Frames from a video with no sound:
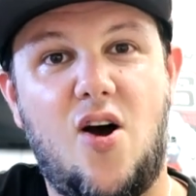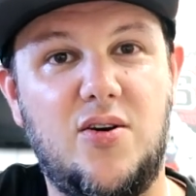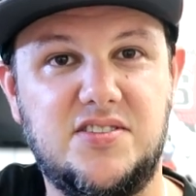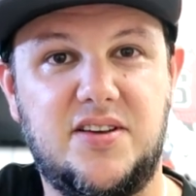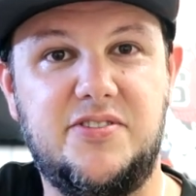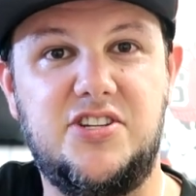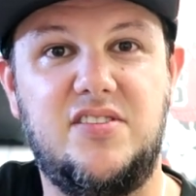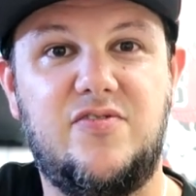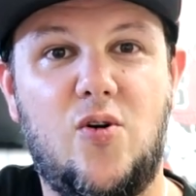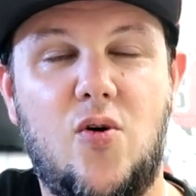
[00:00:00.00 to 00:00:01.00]
Always loved the
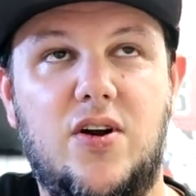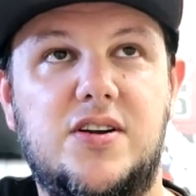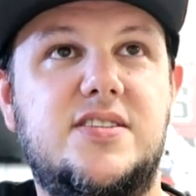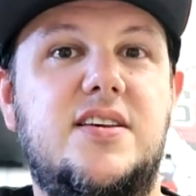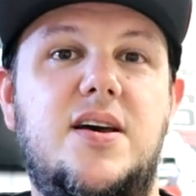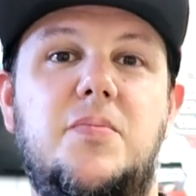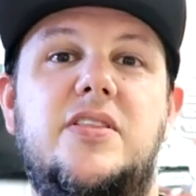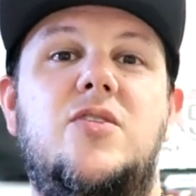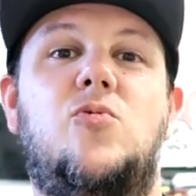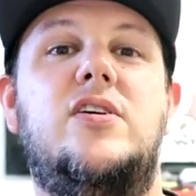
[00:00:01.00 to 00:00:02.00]
Gen 4s,
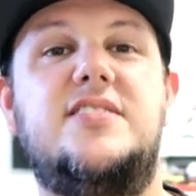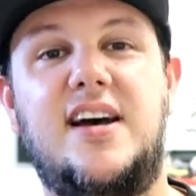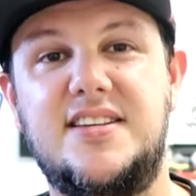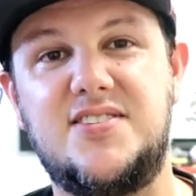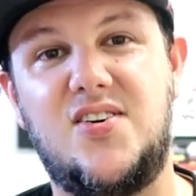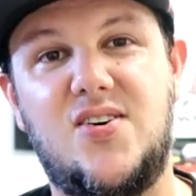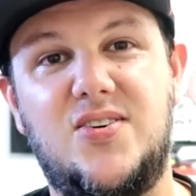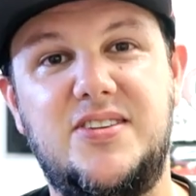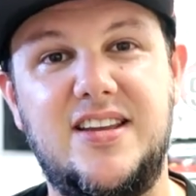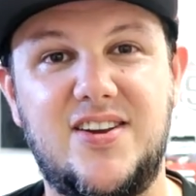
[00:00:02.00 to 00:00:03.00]
but then once I
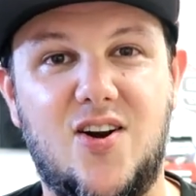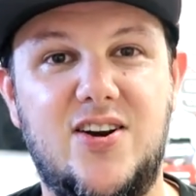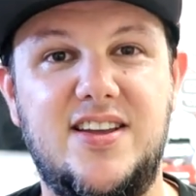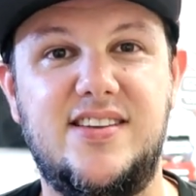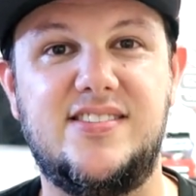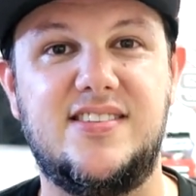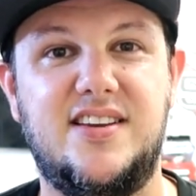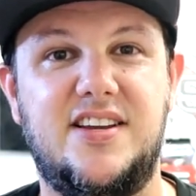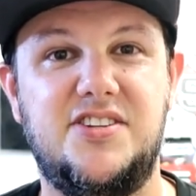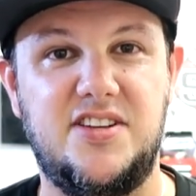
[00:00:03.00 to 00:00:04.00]
saw Dean
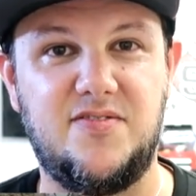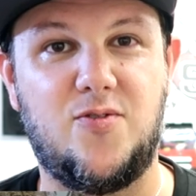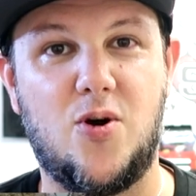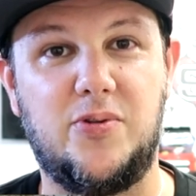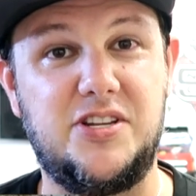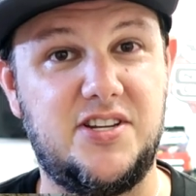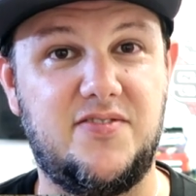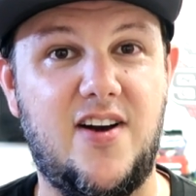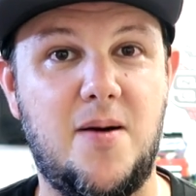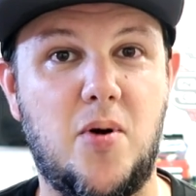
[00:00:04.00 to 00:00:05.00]
Kearney's Gen 4 with the
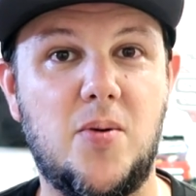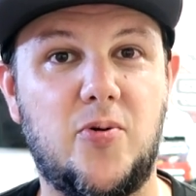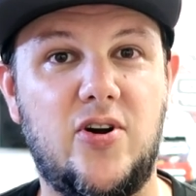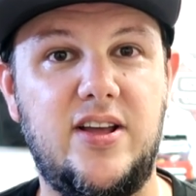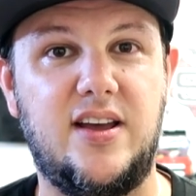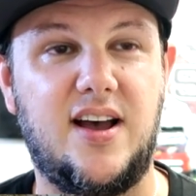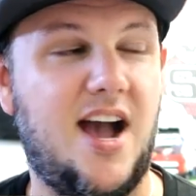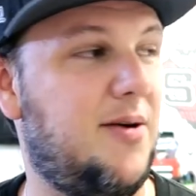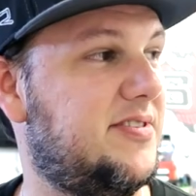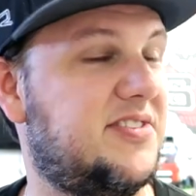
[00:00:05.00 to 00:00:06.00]
Gen 5 bumper on it,
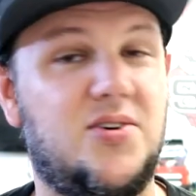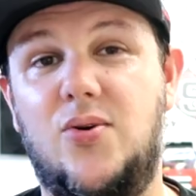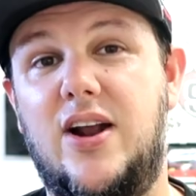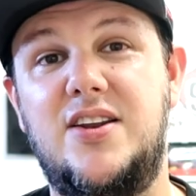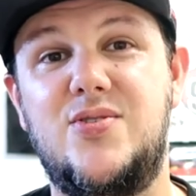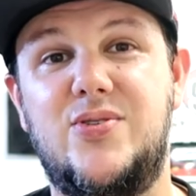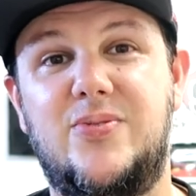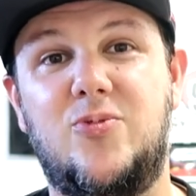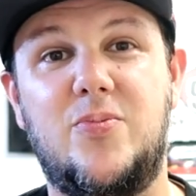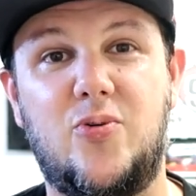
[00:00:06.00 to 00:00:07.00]
I was sold. I knew
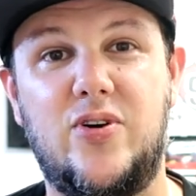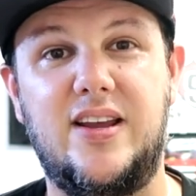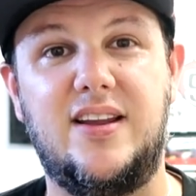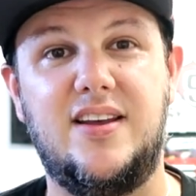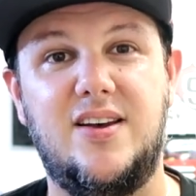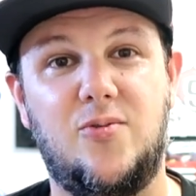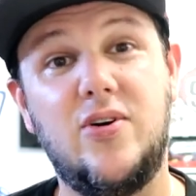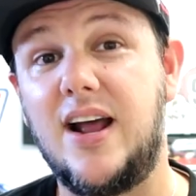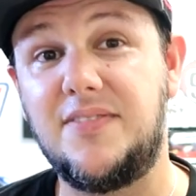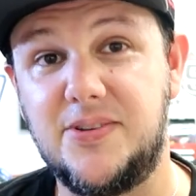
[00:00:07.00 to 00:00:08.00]
at one point,
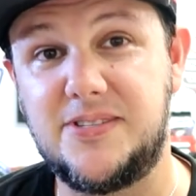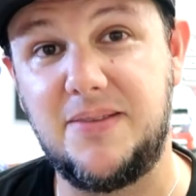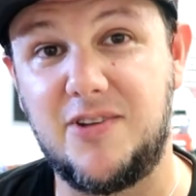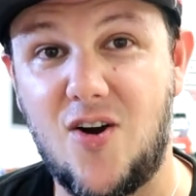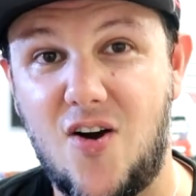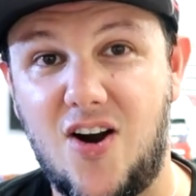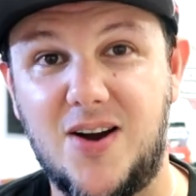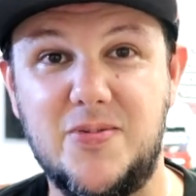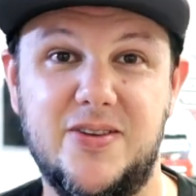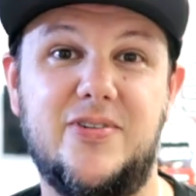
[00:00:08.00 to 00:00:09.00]
one, I have to obtain the
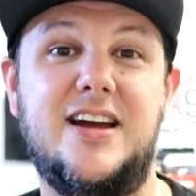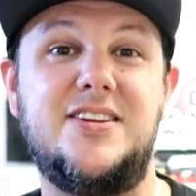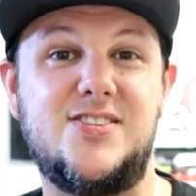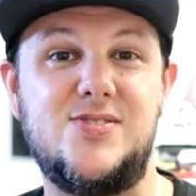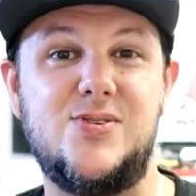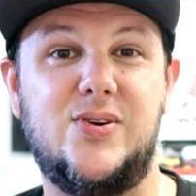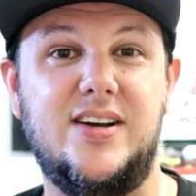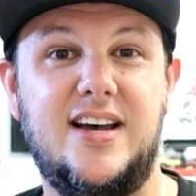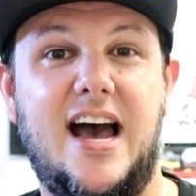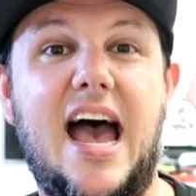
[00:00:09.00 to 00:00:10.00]
car, but then when I
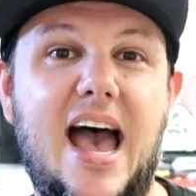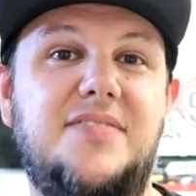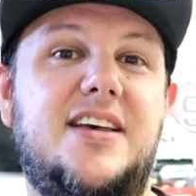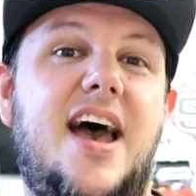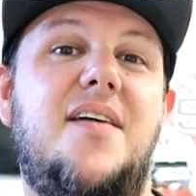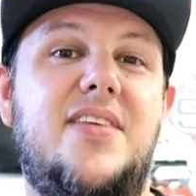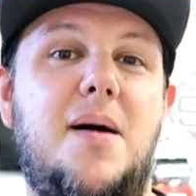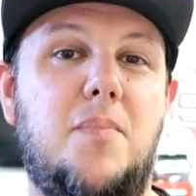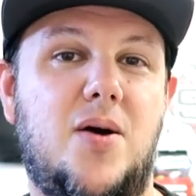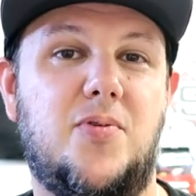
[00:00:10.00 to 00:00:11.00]
do, I have to have
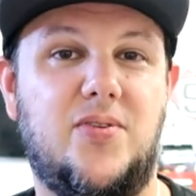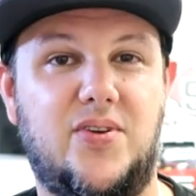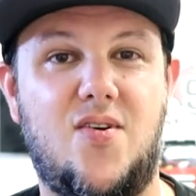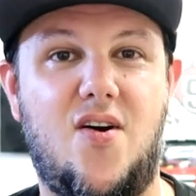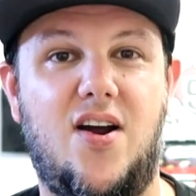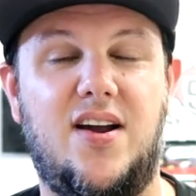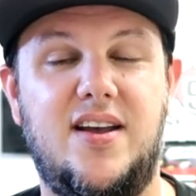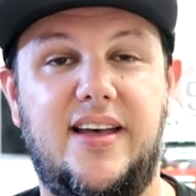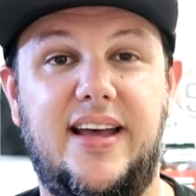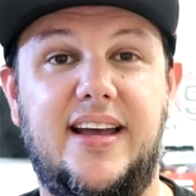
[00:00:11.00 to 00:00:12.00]
that bumper on the car.
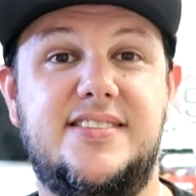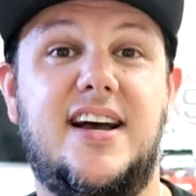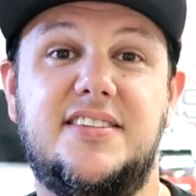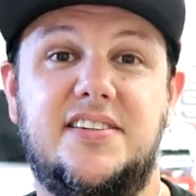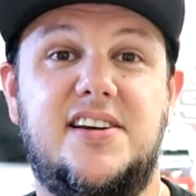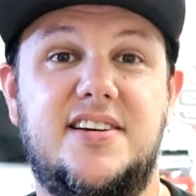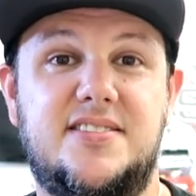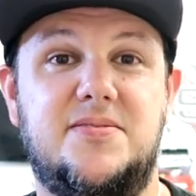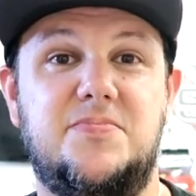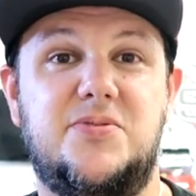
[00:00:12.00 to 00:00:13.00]
And Toxic
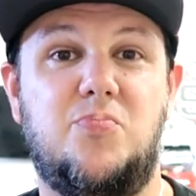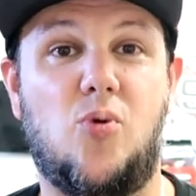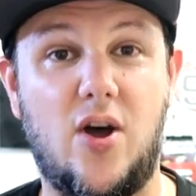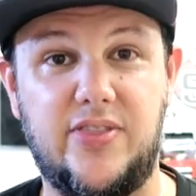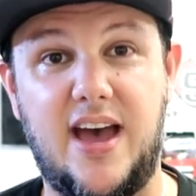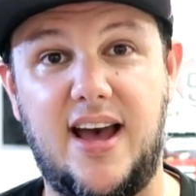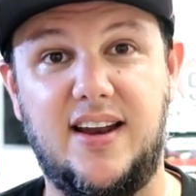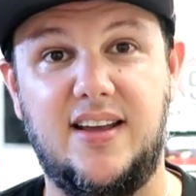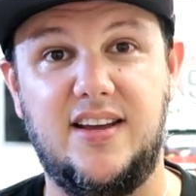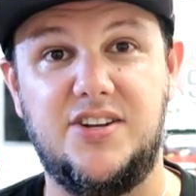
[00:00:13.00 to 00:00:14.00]
Customs brought
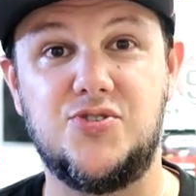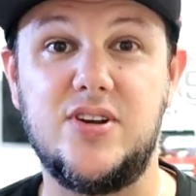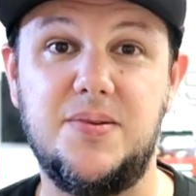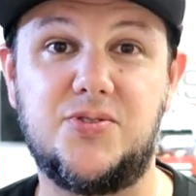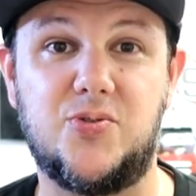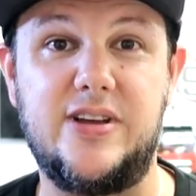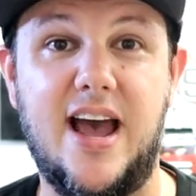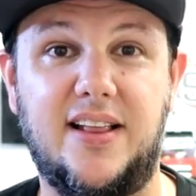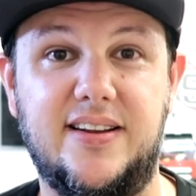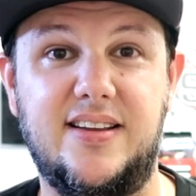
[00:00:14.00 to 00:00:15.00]
that dream to
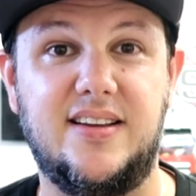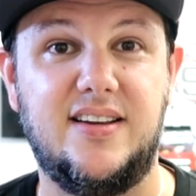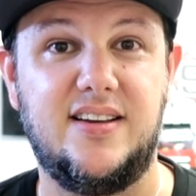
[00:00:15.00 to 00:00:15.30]
reality.